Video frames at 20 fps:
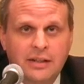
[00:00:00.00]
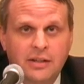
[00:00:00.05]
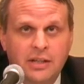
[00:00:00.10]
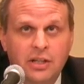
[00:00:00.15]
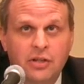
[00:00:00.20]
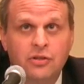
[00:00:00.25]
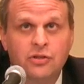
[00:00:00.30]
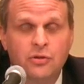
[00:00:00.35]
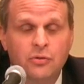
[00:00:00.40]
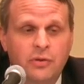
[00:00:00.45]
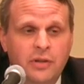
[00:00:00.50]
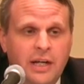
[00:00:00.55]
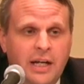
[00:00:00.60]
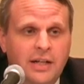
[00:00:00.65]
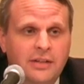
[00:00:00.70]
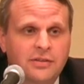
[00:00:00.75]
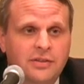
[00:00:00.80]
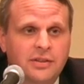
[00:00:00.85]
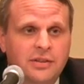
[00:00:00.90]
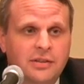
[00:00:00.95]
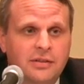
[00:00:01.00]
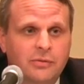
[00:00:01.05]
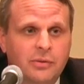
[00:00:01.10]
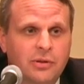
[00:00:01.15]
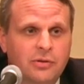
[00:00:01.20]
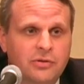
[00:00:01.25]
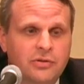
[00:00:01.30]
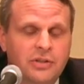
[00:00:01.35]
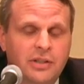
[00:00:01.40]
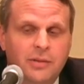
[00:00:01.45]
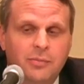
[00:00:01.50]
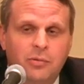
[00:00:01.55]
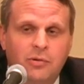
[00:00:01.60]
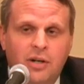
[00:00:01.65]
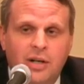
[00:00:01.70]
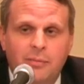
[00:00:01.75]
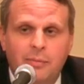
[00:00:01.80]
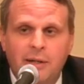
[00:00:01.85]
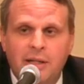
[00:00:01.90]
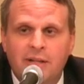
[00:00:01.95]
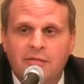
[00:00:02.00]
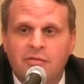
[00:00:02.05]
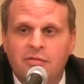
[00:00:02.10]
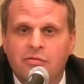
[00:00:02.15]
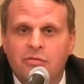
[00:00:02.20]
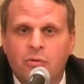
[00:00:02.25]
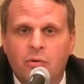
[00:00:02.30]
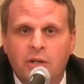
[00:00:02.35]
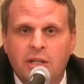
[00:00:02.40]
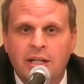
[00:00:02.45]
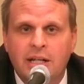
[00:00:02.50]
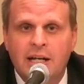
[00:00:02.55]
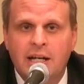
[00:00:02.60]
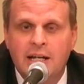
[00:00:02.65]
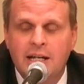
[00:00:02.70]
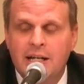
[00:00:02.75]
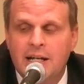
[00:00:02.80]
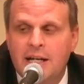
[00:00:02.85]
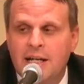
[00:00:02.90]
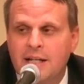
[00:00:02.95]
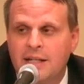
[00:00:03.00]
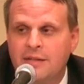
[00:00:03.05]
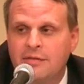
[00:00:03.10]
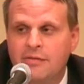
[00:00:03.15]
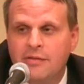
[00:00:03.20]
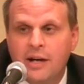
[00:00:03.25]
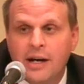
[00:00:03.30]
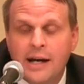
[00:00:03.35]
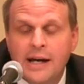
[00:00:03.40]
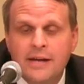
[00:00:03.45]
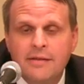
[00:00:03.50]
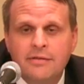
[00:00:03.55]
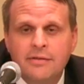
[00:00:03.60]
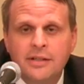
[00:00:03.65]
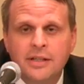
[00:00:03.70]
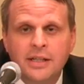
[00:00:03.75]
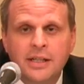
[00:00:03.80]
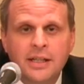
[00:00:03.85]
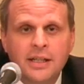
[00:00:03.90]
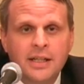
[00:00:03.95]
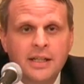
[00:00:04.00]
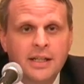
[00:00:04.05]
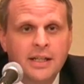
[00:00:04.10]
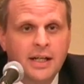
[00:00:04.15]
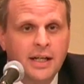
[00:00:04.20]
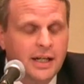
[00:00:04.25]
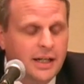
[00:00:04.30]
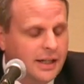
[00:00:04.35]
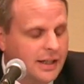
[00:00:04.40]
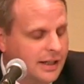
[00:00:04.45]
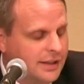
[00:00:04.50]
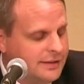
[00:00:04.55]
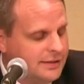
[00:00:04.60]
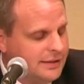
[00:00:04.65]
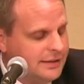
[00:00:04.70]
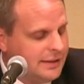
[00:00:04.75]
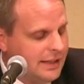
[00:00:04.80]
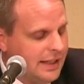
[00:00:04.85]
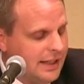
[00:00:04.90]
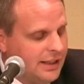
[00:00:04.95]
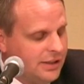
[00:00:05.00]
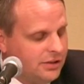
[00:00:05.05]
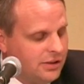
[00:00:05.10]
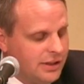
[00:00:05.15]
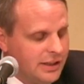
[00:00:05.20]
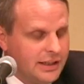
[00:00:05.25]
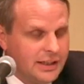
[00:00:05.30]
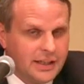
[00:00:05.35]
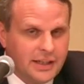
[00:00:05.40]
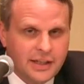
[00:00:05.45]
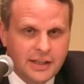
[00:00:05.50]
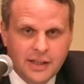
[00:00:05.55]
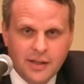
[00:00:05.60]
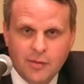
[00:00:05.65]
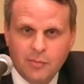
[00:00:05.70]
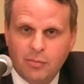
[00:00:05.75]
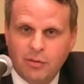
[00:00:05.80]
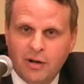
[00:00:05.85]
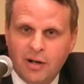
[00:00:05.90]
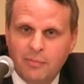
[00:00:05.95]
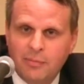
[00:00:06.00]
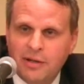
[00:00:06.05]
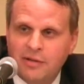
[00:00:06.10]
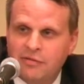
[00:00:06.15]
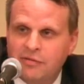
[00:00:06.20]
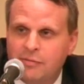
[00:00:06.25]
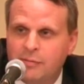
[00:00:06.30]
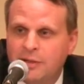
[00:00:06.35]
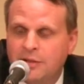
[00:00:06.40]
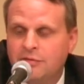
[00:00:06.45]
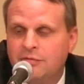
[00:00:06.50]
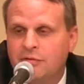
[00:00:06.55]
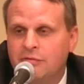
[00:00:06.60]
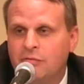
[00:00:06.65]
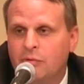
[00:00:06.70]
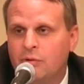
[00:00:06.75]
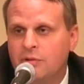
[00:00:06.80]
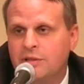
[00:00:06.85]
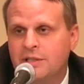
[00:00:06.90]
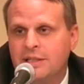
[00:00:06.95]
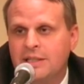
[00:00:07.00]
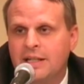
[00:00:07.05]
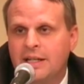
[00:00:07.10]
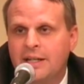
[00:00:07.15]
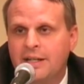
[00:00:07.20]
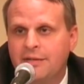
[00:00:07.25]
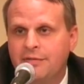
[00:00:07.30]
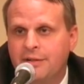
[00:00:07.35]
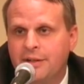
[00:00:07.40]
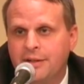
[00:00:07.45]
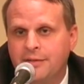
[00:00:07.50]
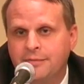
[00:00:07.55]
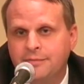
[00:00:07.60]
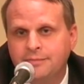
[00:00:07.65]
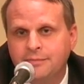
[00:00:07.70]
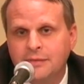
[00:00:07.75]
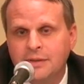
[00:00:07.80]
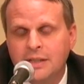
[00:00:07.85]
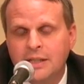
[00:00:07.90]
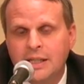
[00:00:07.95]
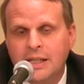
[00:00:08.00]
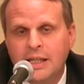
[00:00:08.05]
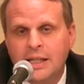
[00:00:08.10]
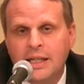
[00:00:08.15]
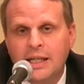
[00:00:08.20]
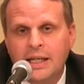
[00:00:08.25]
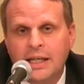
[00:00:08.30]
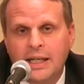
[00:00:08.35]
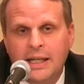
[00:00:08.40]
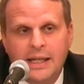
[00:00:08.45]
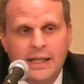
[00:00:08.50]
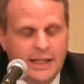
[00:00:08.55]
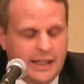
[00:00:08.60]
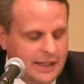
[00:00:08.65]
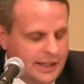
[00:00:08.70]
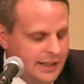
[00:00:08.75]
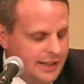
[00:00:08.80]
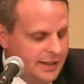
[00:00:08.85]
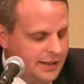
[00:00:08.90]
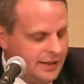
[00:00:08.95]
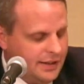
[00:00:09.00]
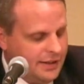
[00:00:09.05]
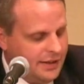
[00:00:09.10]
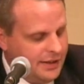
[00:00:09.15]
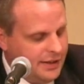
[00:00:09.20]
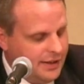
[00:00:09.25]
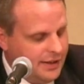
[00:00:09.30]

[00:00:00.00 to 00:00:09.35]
In the year 2000, we were selling broadband for $49.95. Today, you can get broadband from us for $14.95. And